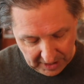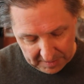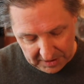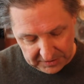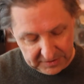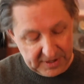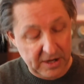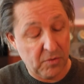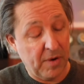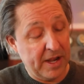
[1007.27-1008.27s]
I'm going to just
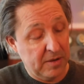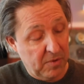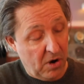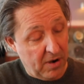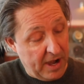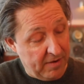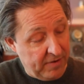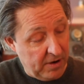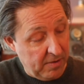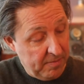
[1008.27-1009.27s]
take a random card out of
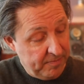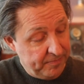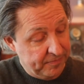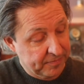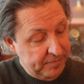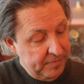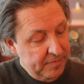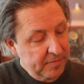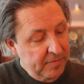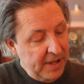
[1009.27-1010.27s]
here
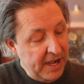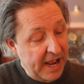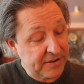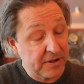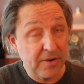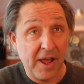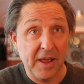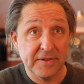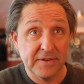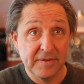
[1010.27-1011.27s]
and ask you
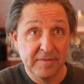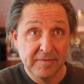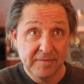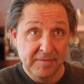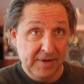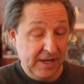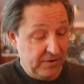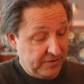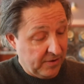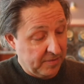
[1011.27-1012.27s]
guys, and
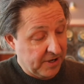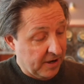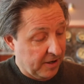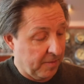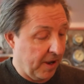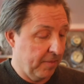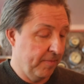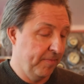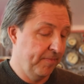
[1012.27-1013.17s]
you'll see what I'm talking about.